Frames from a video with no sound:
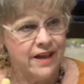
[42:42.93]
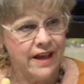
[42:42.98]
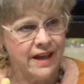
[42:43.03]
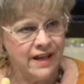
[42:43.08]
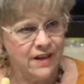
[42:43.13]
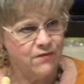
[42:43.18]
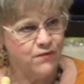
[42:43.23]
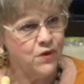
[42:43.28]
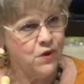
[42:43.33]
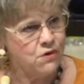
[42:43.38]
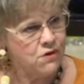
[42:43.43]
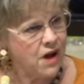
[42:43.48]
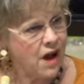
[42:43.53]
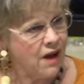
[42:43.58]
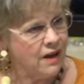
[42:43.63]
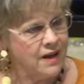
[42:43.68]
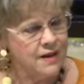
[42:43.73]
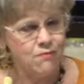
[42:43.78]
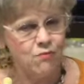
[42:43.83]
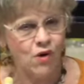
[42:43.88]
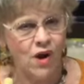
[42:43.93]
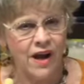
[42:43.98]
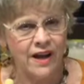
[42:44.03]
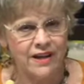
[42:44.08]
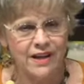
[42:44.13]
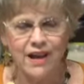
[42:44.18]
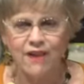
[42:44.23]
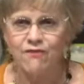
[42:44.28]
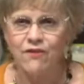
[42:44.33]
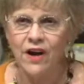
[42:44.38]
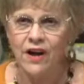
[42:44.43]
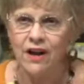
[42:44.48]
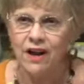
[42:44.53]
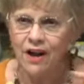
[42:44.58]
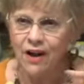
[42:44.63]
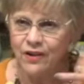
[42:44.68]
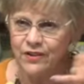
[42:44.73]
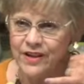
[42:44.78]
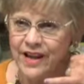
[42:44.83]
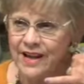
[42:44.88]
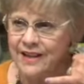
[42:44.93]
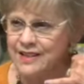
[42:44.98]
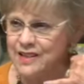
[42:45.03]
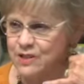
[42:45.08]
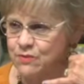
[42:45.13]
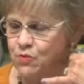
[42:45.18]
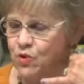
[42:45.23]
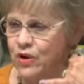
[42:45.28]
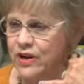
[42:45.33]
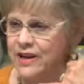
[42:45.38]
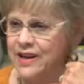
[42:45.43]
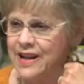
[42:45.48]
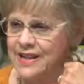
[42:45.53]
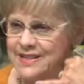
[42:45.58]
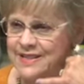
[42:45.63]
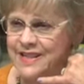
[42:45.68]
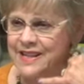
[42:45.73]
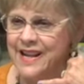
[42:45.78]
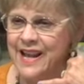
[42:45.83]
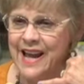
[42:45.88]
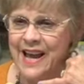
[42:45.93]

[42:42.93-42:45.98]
And if you call him right now, if I called Dad this morning and I said,